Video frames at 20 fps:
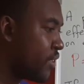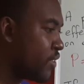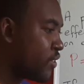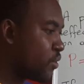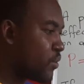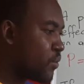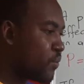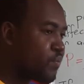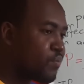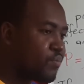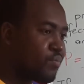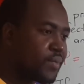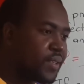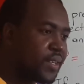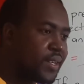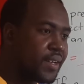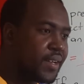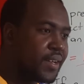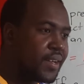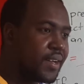So
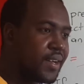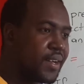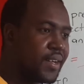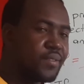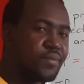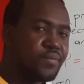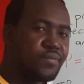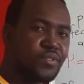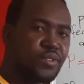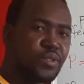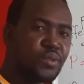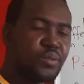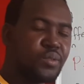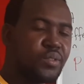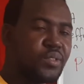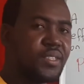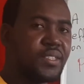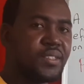I've known,